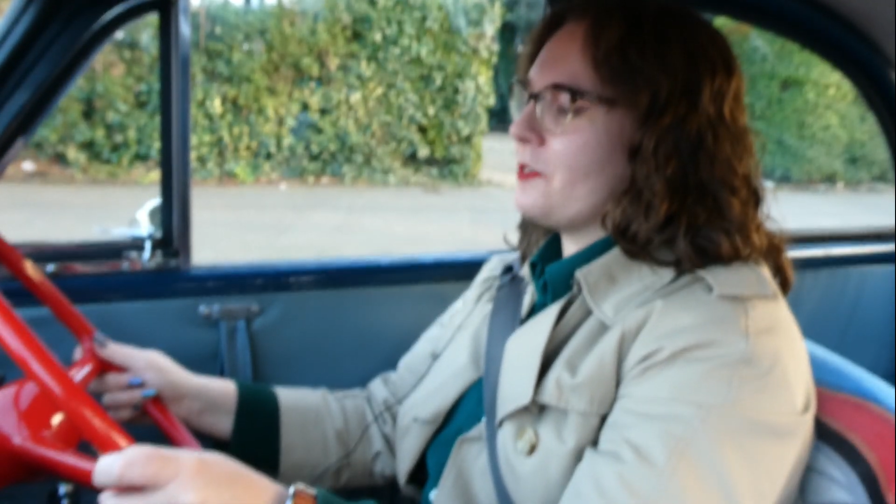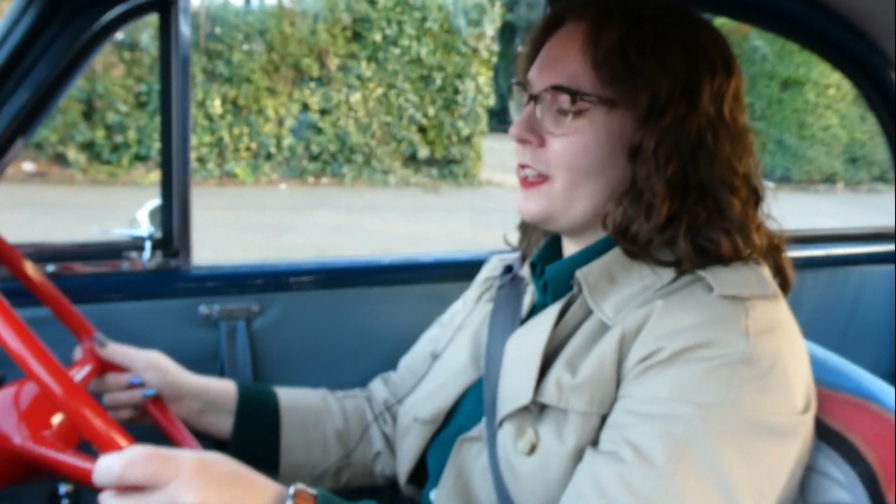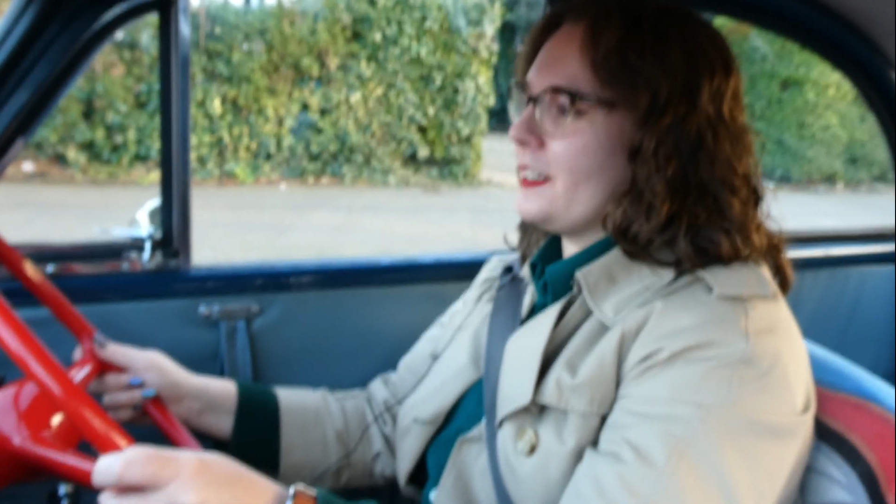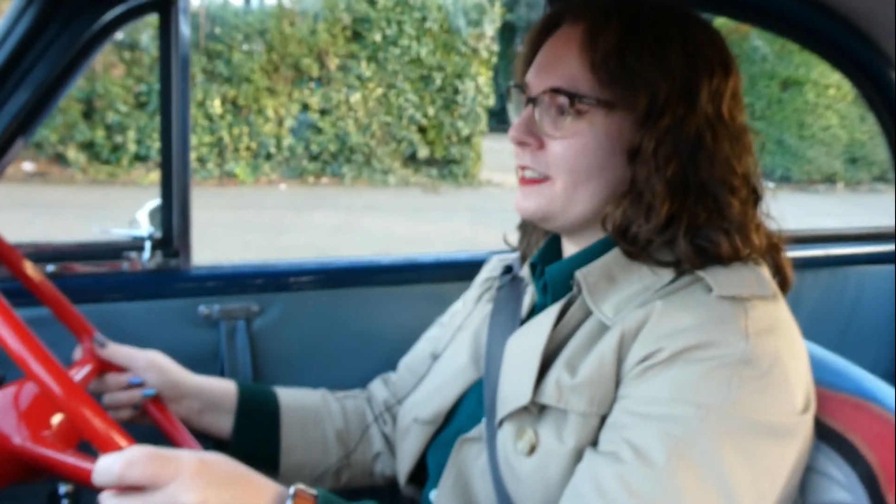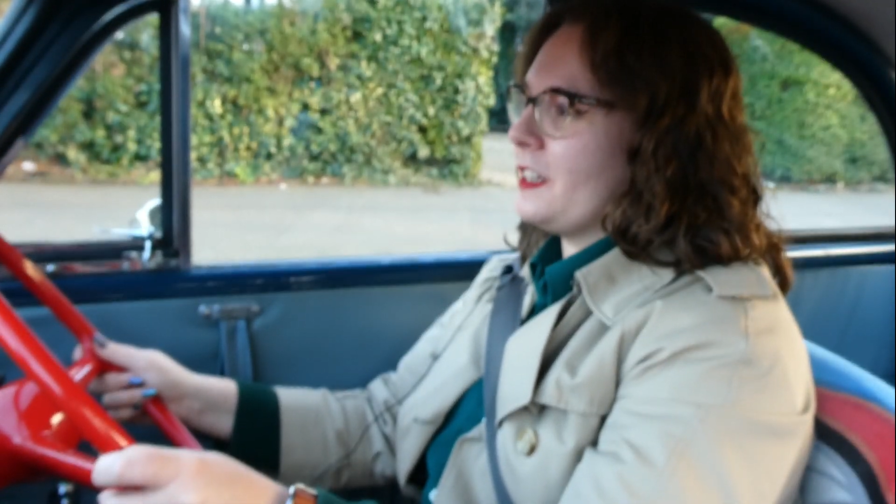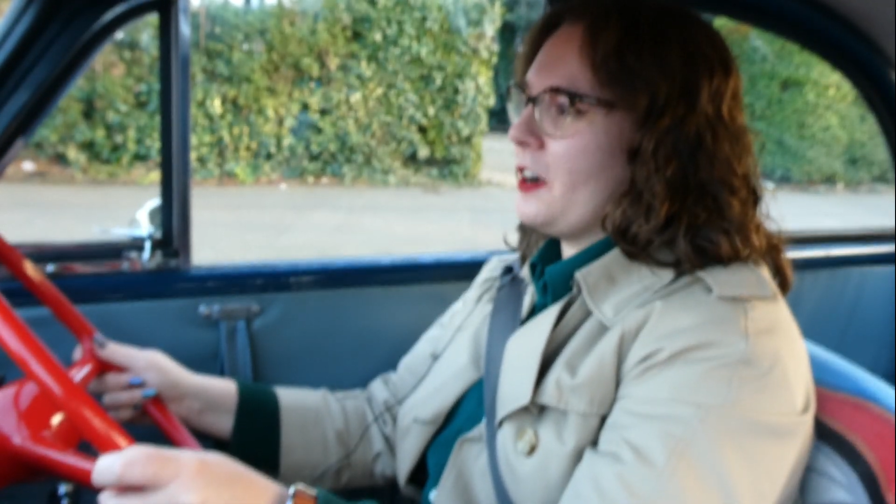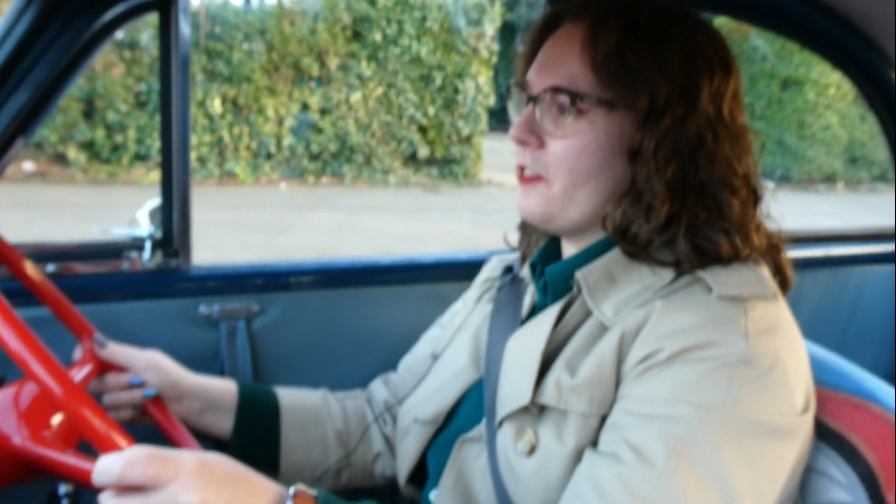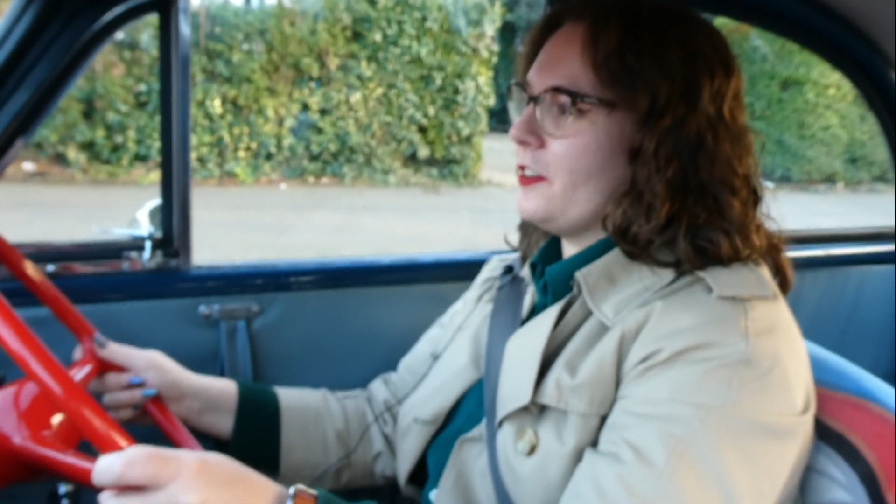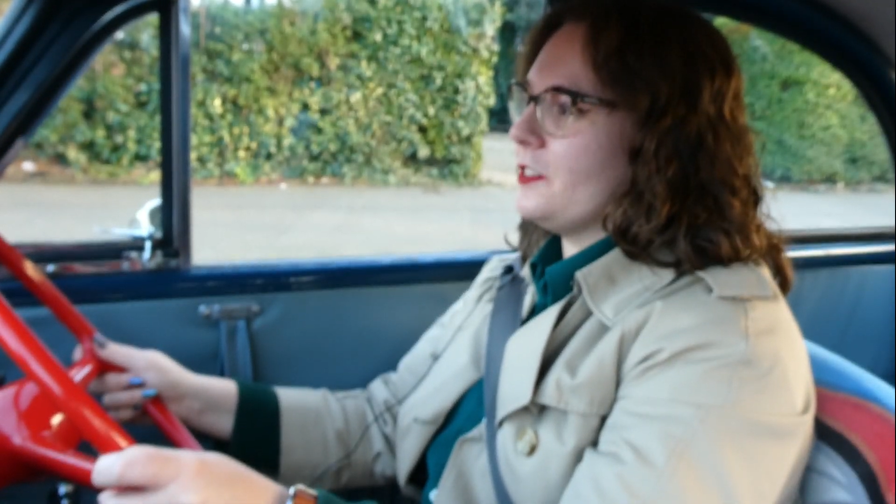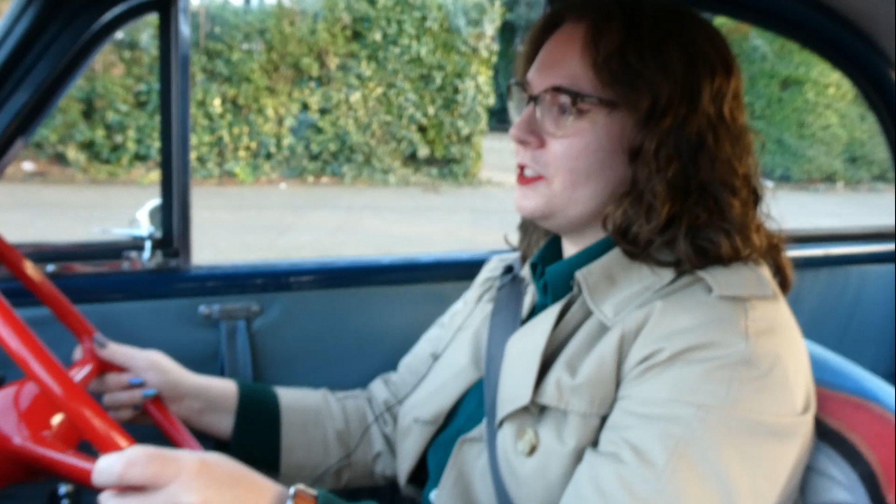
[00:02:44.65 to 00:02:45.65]
classic car
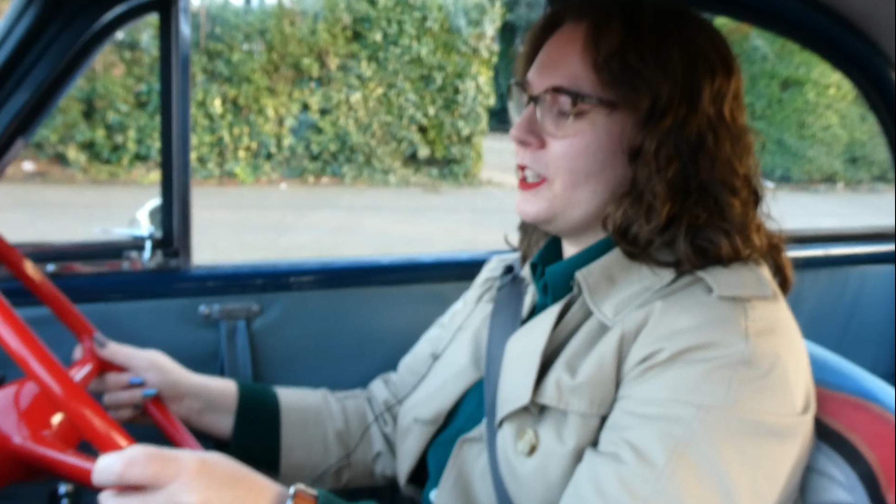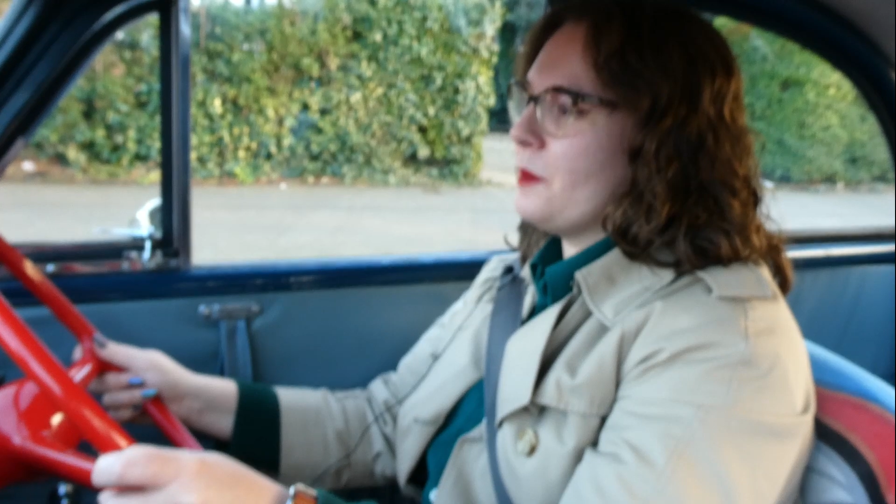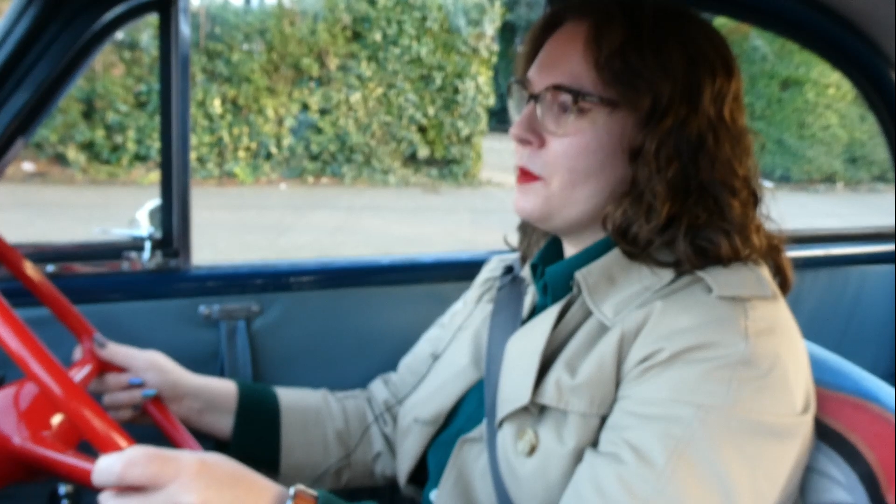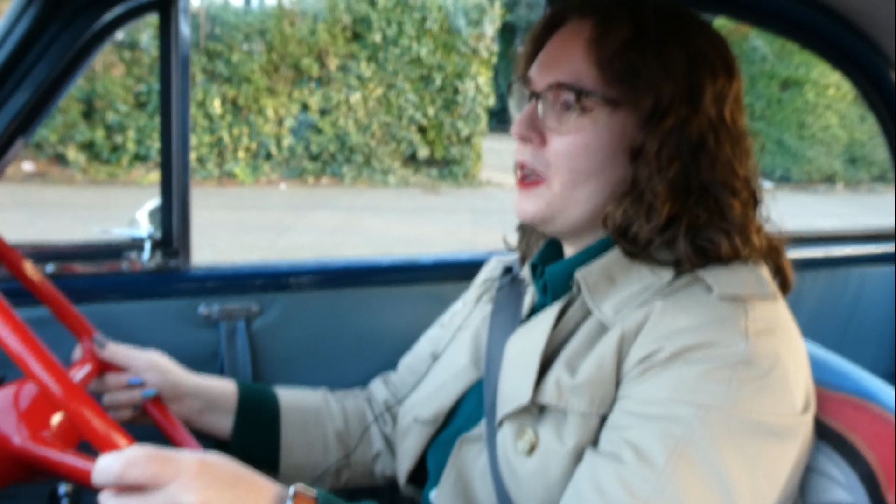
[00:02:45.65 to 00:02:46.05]
ownership,